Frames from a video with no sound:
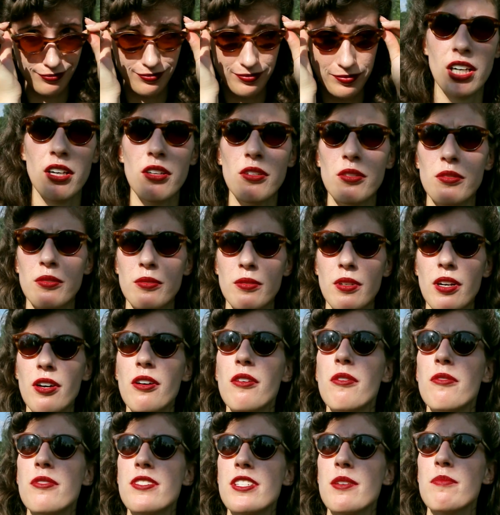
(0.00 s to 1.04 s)
on.
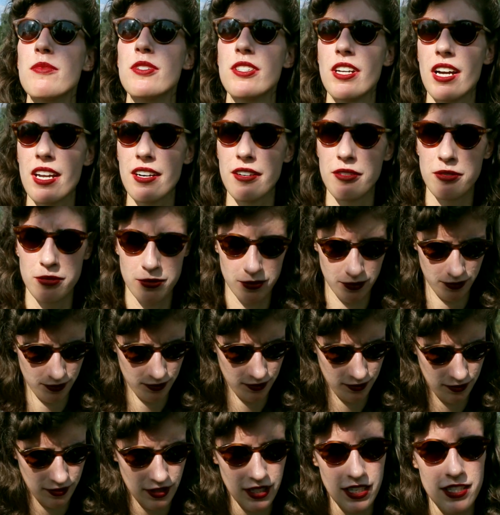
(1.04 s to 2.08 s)
Oh, some shadow.
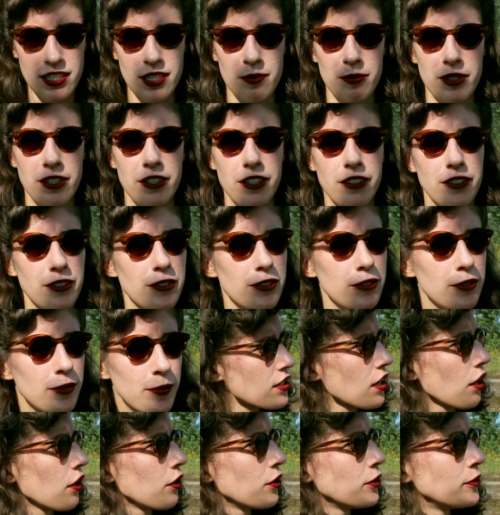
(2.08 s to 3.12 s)
That's a miracle.
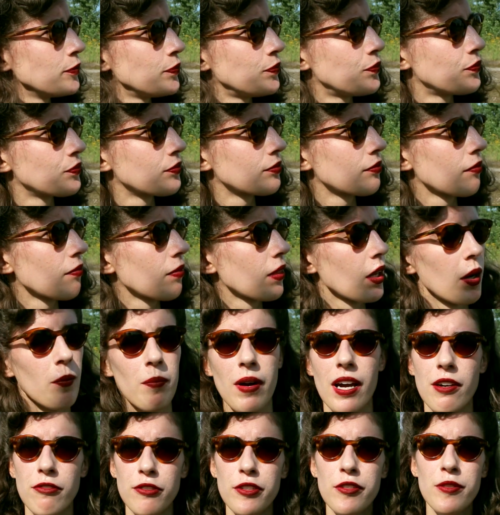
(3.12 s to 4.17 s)
So,
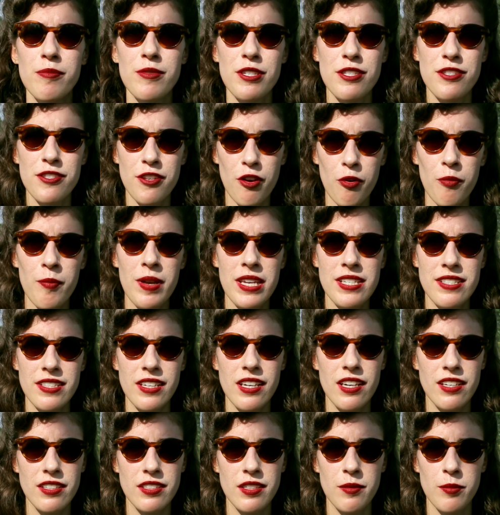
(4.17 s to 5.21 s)
my room is so messy
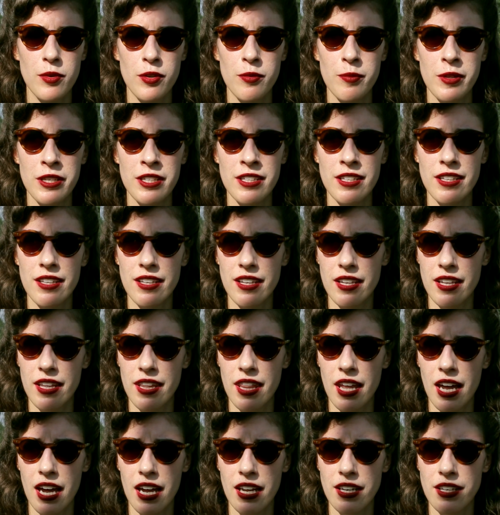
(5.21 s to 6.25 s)
at the moment
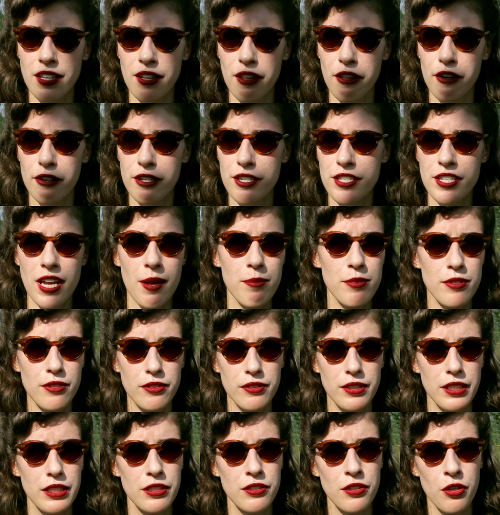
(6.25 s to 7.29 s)
that there is
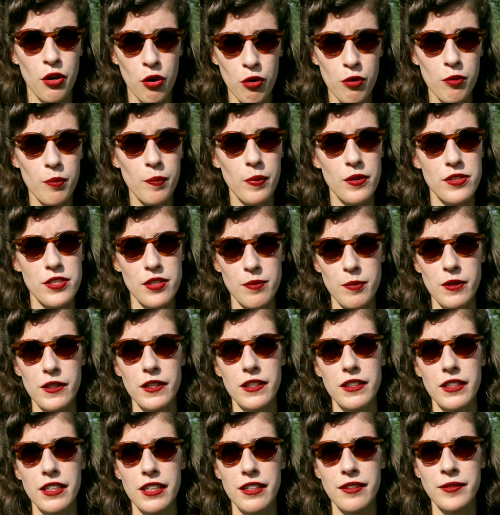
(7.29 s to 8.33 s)
absolutely no
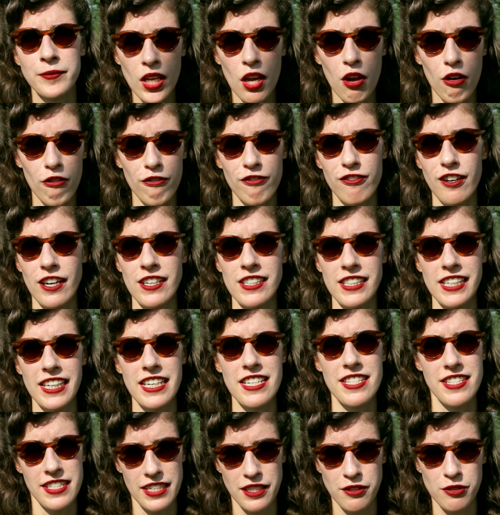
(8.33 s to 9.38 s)
possibility of finding a
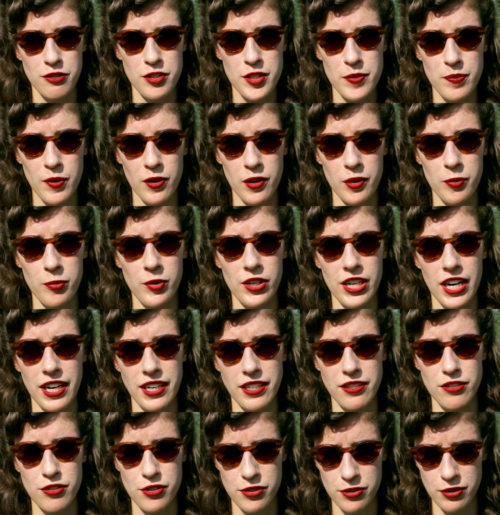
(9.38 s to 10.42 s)
single spot where I
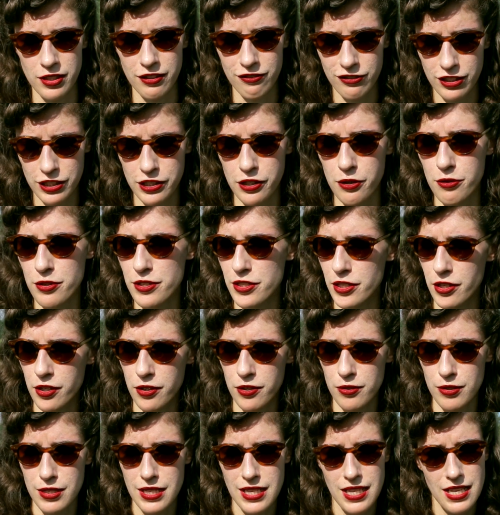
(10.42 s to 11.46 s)
could shoot a video.
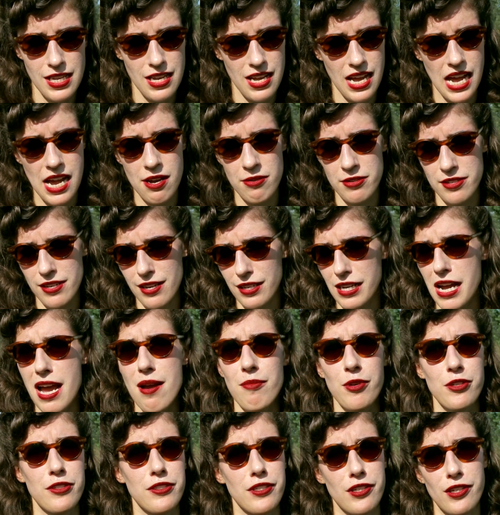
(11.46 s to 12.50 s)
So I was like,
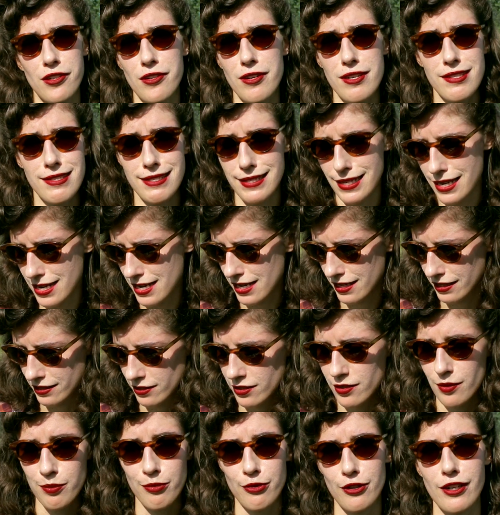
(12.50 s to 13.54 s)
I'm gonna go outside.
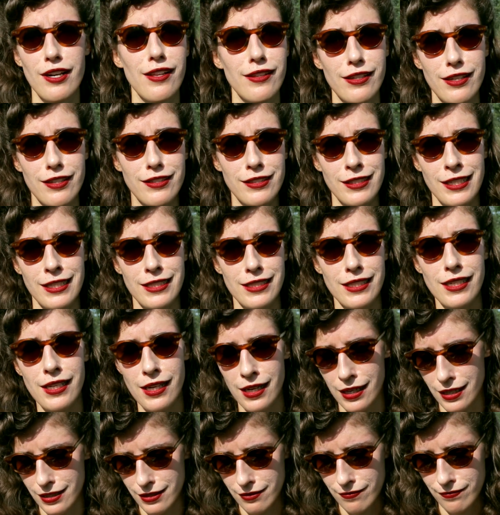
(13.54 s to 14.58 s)
It's a brilliant
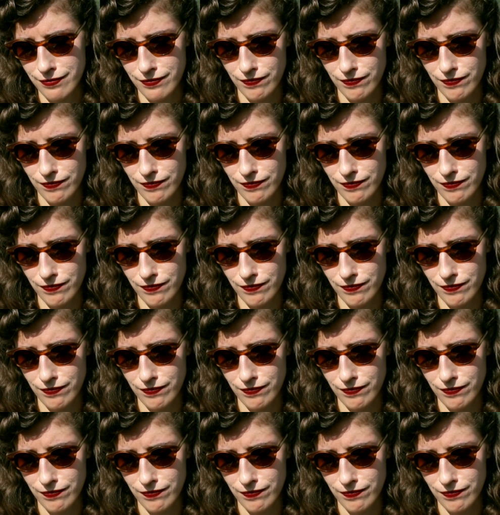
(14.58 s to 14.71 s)
idea